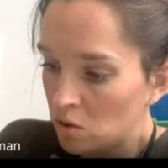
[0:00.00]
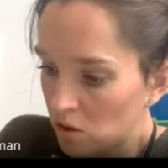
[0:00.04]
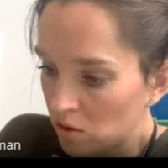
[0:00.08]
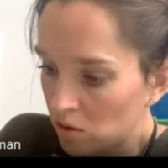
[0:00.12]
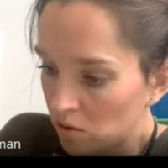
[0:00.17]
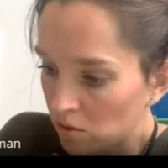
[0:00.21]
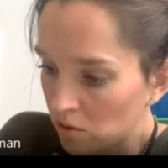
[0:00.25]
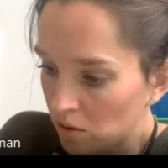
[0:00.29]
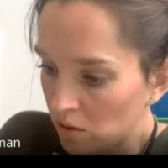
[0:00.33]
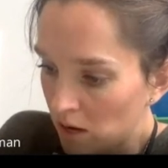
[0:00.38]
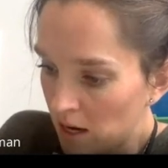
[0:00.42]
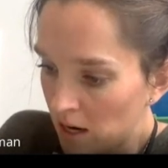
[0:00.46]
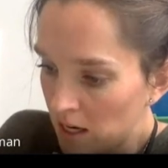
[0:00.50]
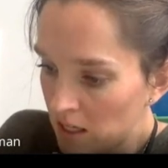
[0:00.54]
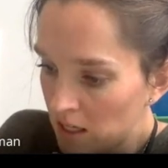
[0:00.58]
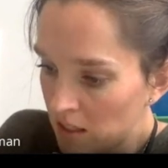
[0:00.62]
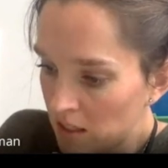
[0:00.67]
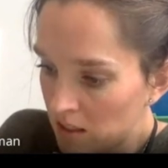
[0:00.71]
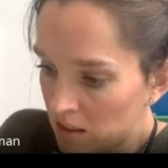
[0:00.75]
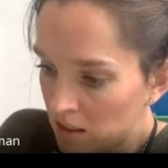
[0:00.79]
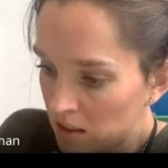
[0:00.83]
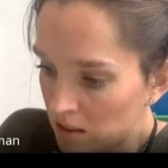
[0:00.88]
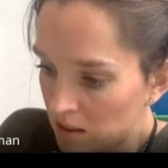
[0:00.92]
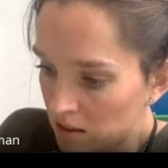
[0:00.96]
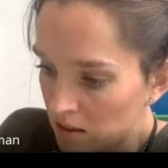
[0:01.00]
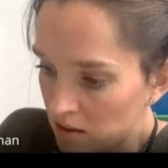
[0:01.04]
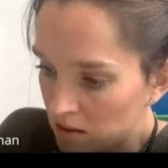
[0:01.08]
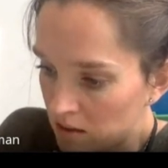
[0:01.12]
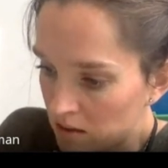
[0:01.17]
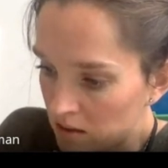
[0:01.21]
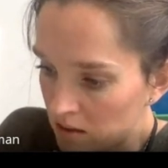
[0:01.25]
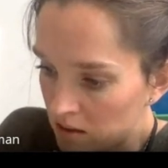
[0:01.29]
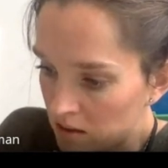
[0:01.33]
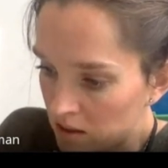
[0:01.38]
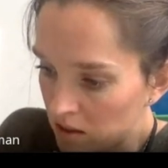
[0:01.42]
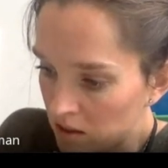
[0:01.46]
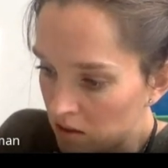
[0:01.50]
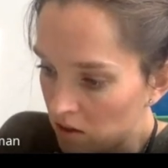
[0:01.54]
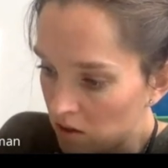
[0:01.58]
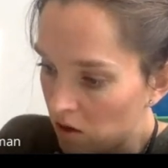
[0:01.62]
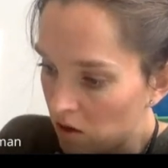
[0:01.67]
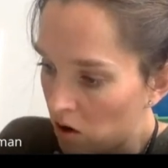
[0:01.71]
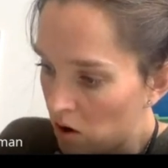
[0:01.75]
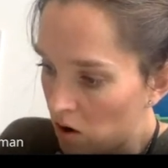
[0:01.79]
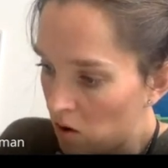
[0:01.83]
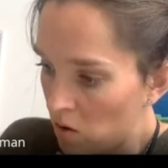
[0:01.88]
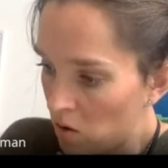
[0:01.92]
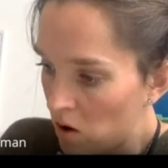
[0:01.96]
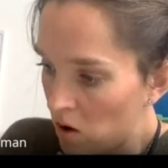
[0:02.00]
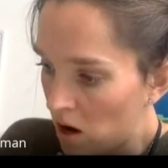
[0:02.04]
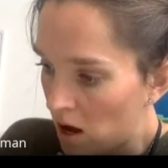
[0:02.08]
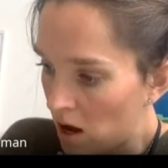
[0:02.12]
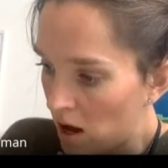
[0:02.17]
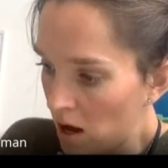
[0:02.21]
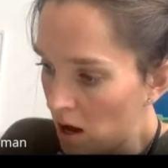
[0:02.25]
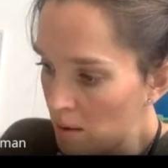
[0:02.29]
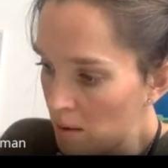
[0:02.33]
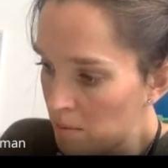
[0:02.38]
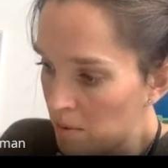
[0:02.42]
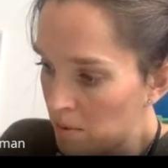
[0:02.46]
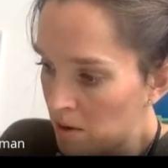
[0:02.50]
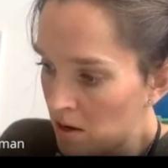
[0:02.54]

the right, zero, up,